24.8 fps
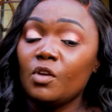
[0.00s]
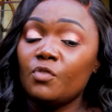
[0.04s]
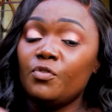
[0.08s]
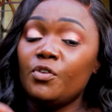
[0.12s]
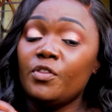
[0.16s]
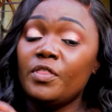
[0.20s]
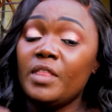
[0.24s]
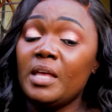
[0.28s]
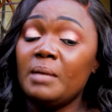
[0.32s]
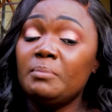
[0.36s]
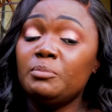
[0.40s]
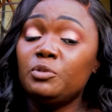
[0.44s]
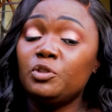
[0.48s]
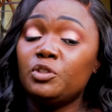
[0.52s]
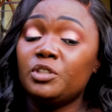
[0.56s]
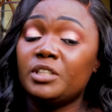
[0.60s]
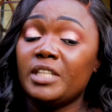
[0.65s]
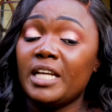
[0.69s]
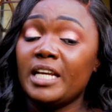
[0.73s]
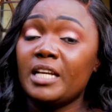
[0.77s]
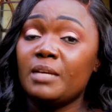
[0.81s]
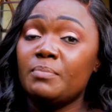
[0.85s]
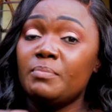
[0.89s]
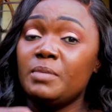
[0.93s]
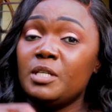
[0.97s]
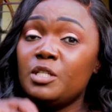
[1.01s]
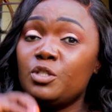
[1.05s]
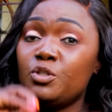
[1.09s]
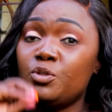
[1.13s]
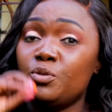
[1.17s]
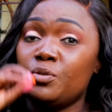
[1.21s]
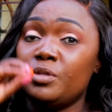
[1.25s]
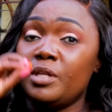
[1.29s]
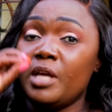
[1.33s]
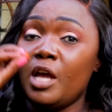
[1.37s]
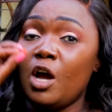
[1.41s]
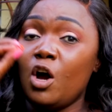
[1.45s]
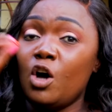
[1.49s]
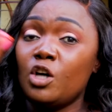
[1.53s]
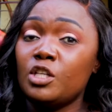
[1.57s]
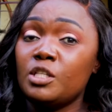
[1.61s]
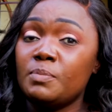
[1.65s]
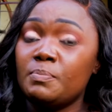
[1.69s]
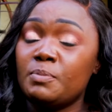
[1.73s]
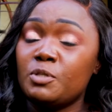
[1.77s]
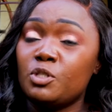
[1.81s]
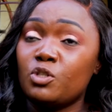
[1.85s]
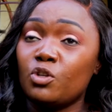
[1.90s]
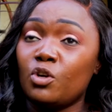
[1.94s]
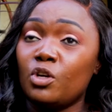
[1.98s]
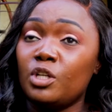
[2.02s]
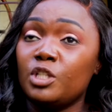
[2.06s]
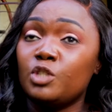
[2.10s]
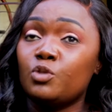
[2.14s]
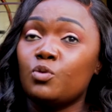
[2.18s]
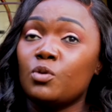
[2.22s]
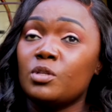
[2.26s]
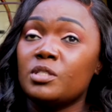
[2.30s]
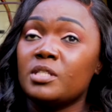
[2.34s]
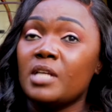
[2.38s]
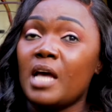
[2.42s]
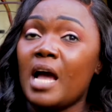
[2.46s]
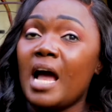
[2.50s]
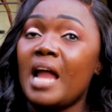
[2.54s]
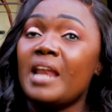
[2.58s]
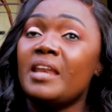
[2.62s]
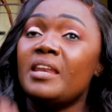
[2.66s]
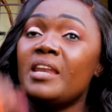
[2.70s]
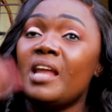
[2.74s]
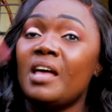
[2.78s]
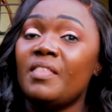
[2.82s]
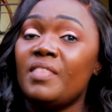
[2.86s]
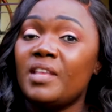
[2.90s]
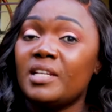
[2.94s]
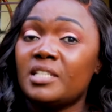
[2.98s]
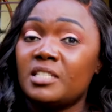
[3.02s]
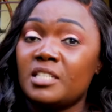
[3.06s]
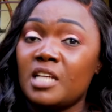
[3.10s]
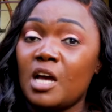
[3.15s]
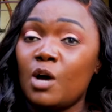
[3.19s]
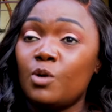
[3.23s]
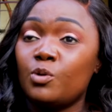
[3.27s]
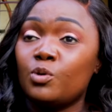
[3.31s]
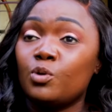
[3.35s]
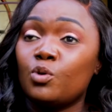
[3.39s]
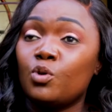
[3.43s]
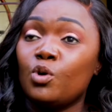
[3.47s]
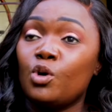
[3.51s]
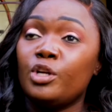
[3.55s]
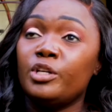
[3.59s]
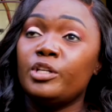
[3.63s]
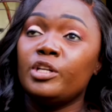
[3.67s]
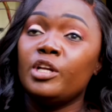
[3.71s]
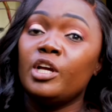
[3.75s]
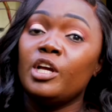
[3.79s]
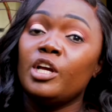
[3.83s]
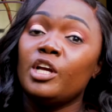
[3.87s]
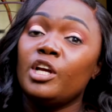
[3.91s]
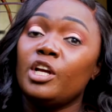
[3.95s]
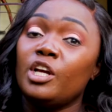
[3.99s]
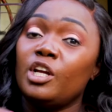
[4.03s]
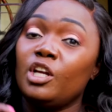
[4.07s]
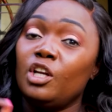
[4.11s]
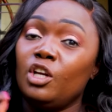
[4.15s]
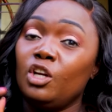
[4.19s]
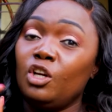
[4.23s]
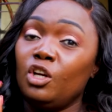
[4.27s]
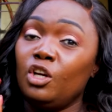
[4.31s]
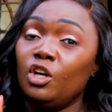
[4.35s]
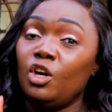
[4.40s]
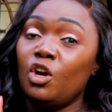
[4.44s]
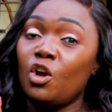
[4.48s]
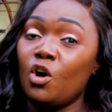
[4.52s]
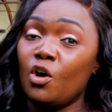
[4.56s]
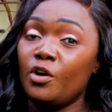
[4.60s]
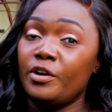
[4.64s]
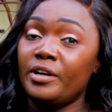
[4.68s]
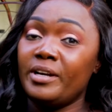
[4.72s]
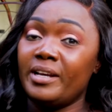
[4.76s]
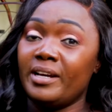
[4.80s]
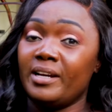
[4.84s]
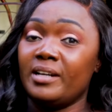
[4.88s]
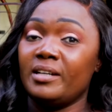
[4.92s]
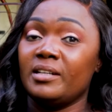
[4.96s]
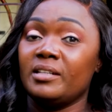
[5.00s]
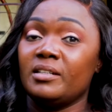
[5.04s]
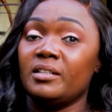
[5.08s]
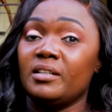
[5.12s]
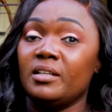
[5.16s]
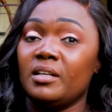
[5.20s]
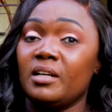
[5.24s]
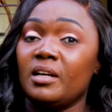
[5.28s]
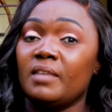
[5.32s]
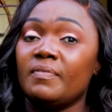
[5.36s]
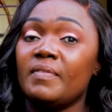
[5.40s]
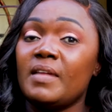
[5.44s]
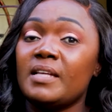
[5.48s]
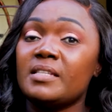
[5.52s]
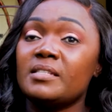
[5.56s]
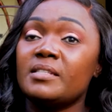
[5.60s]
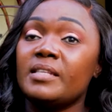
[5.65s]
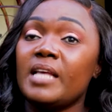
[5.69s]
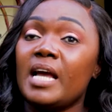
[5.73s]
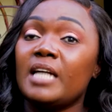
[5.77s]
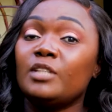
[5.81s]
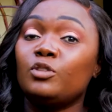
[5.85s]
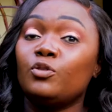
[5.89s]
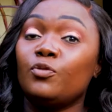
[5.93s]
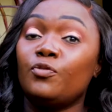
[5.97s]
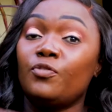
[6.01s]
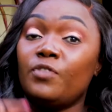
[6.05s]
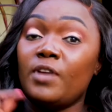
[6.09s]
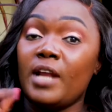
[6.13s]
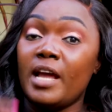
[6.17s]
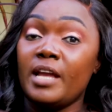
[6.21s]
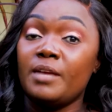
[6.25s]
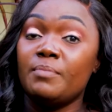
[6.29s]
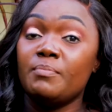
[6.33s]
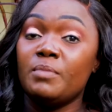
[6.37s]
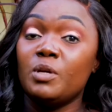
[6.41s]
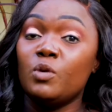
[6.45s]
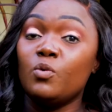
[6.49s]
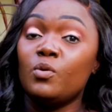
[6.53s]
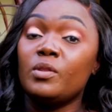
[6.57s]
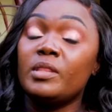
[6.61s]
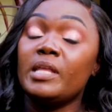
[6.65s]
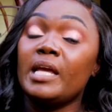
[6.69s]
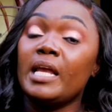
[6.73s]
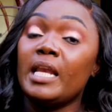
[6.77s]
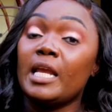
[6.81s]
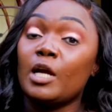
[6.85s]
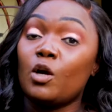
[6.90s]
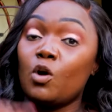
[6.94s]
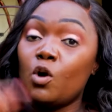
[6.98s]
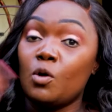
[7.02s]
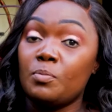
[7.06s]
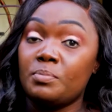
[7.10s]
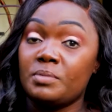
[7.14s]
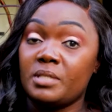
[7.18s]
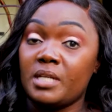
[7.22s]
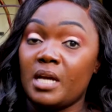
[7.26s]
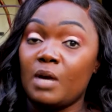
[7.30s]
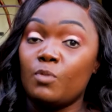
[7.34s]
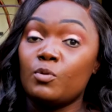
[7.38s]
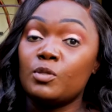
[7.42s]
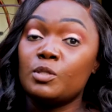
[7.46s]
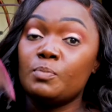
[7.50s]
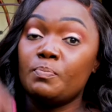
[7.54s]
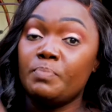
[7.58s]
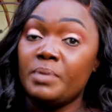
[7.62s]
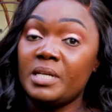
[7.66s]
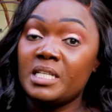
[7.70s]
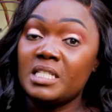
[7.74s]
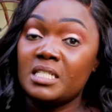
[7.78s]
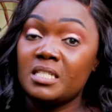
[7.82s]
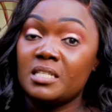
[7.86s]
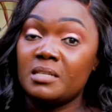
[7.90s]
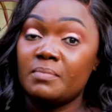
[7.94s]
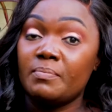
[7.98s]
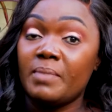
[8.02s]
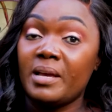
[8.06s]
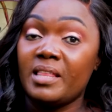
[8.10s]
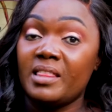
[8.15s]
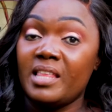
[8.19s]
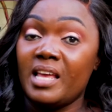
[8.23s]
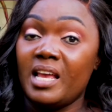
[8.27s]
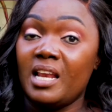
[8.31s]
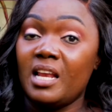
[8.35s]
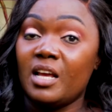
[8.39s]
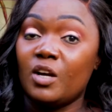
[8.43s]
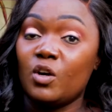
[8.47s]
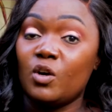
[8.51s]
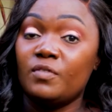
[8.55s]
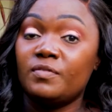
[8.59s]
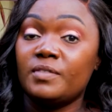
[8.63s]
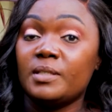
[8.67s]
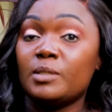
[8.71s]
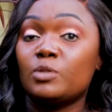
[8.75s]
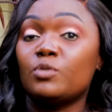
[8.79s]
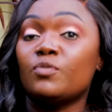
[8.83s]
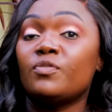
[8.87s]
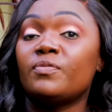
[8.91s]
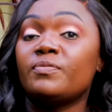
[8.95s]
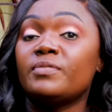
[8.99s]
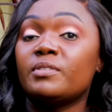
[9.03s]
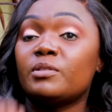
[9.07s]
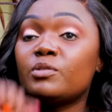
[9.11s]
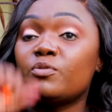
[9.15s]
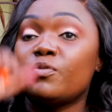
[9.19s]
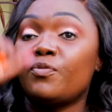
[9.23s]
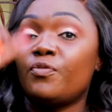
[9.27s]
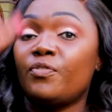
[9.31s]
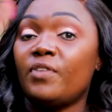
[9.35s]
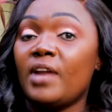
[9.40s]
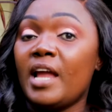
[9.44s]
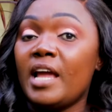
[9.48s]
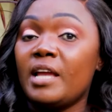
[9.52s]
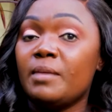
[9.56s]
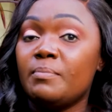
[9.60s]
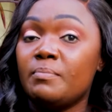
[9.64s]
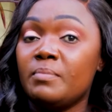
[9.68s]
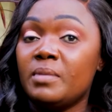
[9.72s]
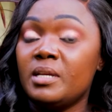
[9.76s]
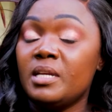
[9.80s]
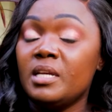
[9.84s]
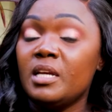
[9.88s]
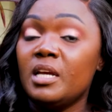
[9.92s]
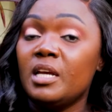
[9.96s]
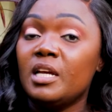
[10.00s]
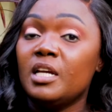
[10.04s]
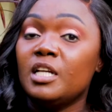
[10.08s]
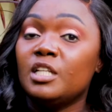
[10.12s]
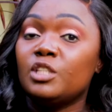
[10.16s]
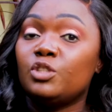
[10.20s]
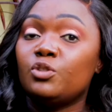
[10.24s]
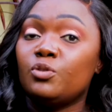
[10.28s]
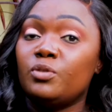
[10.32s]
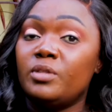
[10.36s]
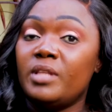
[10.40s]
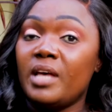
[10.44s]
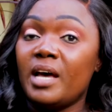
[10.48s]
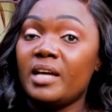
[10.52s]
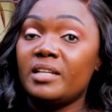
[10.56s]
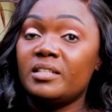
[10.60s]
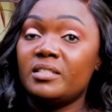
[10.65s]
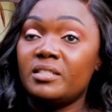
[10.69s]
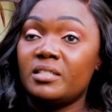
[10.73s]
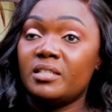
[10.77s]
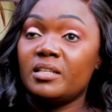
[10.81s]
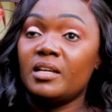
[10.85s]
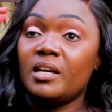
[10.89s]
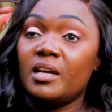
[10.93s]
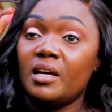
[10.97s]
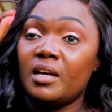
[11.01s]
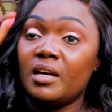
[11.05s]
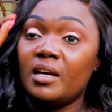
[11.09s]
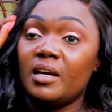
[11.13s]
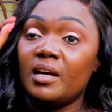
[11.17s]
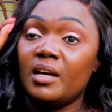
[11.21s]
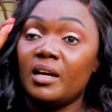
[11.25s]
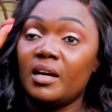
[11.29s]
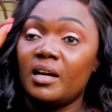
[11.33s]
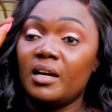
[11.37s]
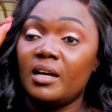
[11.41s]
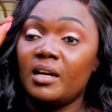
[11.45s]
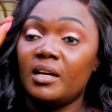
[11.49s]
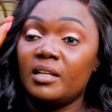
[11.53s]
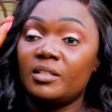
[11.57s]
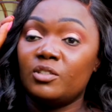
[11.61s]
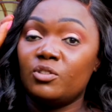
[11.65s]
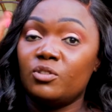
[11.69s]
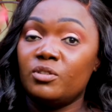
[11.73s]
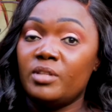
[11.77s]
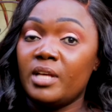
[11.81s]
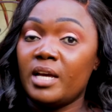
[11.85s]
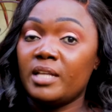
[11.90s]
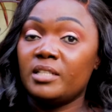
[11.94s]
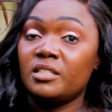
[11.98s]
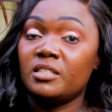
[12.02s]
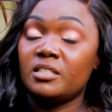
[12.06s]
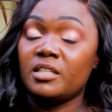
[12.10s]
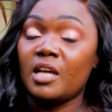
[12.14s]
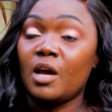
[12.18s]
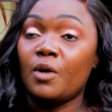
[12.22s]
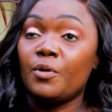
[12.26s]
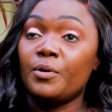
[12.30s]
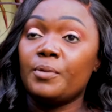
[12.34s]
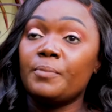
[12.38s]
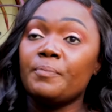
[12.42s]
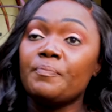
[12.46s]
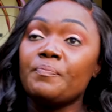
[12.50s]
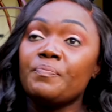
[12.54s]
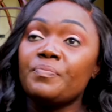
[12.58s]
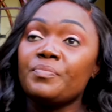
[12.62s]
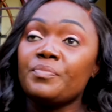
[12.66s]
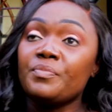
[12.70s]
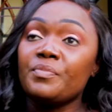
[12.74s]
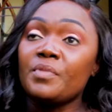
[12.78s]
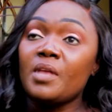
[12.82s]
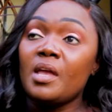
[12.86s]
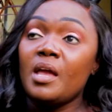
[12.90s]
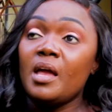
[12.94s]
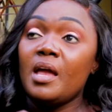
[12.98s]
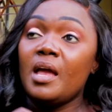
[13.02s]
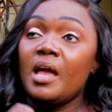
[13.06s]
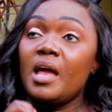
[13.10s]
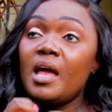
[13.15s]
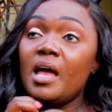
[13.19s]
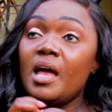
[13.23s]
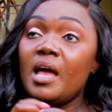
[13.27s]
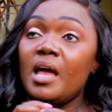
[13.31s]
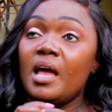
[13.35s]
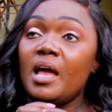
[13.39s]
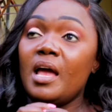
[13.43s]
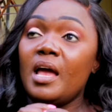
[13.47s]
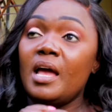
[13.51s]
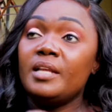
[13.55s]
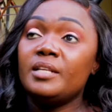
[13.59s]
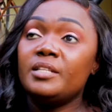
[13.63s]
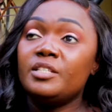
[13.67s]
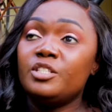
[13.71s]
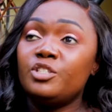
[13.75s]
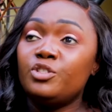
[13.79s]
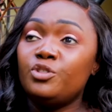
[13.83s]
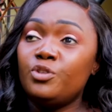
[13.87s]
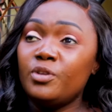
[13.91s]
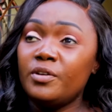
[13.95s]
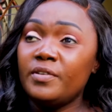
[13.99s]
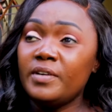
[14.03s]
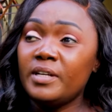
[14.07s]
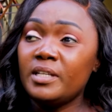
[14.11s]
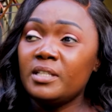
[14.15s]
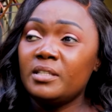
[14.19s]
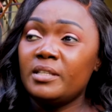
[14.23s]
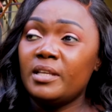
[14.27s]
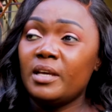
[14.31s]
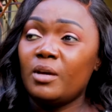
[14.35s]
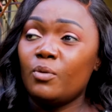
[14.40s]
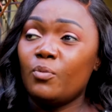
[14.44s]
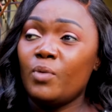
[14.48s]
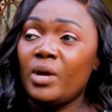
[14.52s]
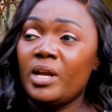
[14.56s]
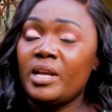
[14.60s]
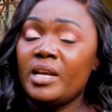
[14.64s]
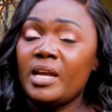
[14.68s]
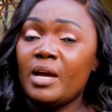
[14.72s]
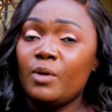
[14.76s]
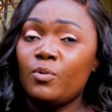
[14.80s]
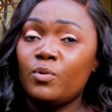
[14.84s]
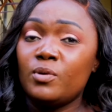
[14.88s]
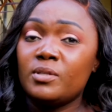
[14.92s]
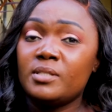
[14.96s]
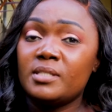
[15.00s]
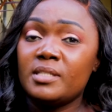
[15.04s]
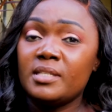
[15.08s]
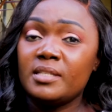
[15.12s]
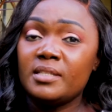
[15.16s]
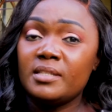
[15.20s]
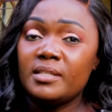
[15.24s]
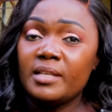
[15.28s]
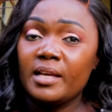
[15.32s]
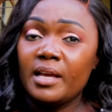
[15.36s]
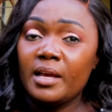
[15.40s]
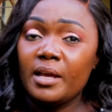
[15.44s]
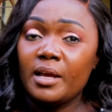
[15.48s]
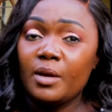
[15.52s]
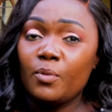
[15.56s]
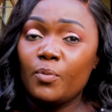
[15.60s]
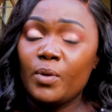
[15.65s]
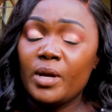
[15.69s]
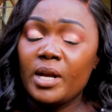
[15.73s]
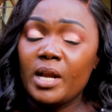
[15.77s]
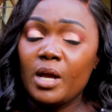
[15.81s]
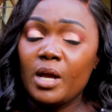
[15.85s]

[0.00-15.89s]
for them to take me to the hospital, it was another town called Londa. They had to fly me with the helicopter. I was picked by the helicopter to fly me to that town. And during when I was in the